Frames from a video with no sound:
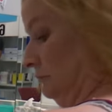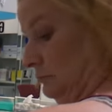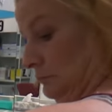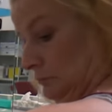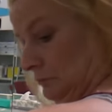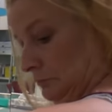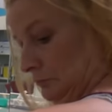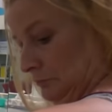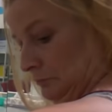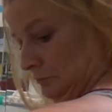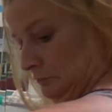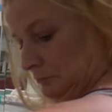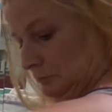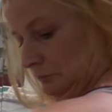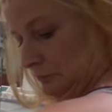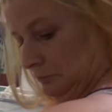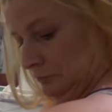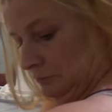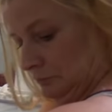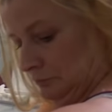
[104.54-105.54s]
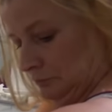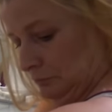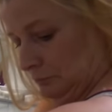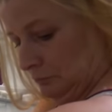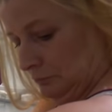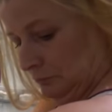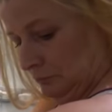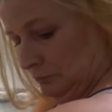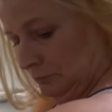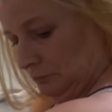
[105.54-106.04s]

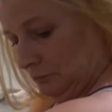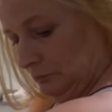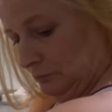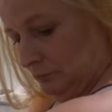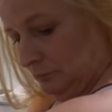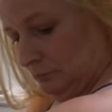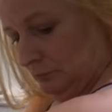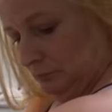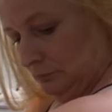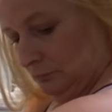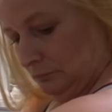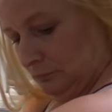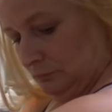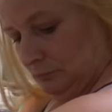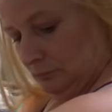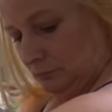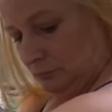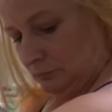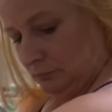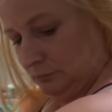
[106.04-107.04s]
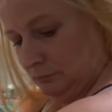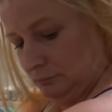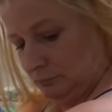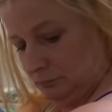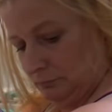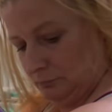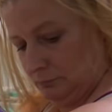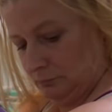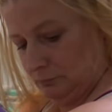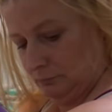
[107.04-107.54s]

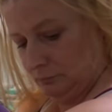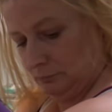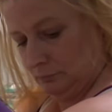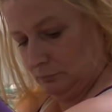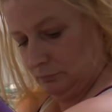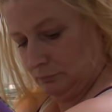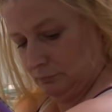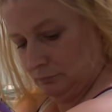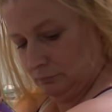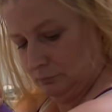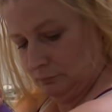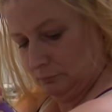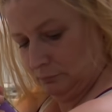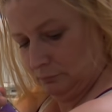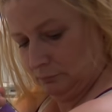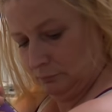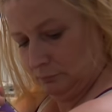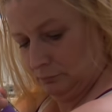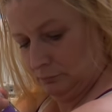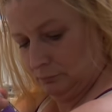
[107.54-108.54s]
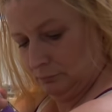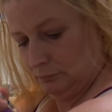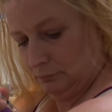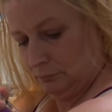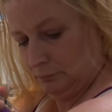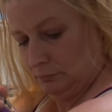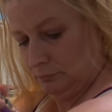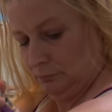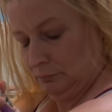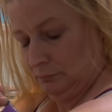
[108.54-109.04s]

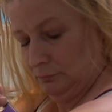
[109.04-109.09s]
(no one is talking)